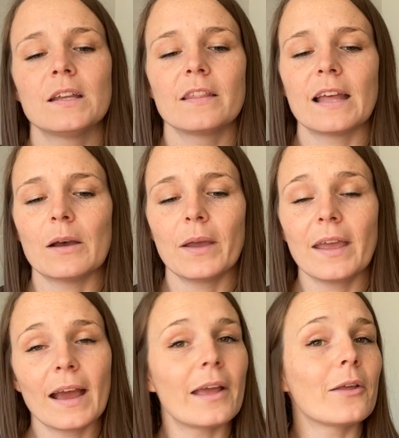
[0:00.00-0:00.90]
That way
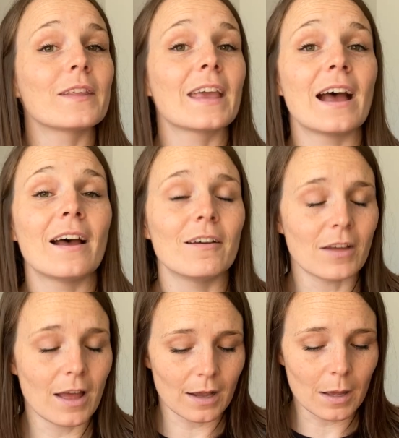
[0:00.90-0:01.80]
I only have
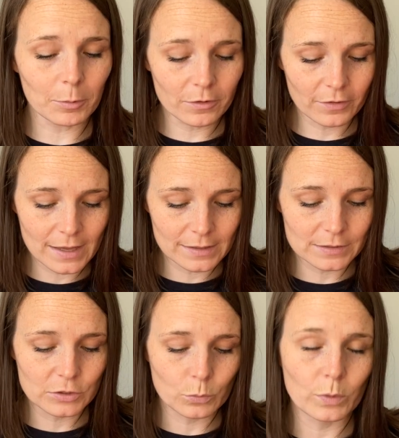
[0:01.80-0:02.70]
a couple of
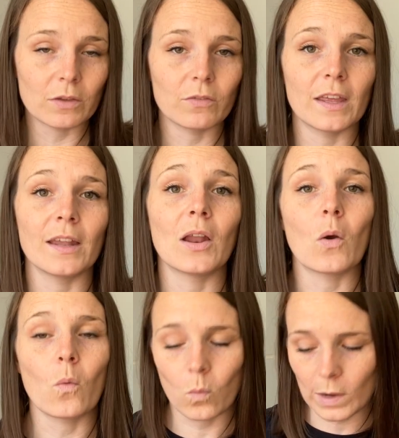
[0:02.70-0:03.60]
ends to weave in
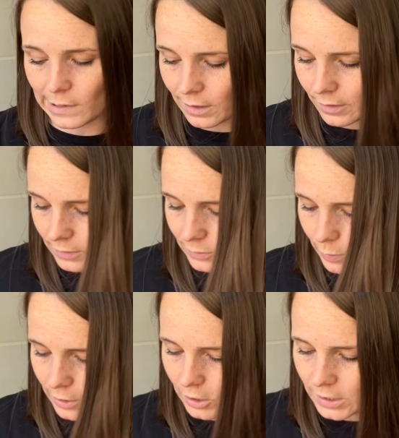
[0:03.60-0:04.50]
when the
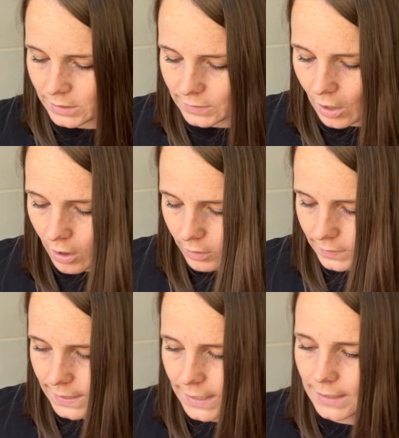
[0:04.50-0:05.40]
sweater is all
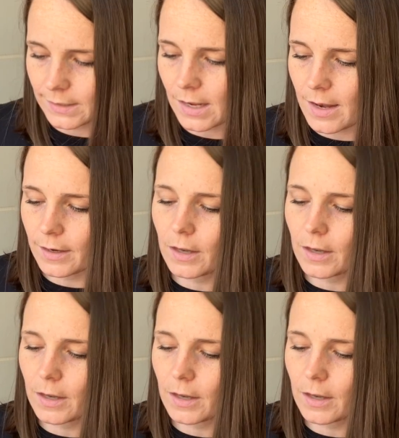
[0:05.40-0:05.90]
said and done.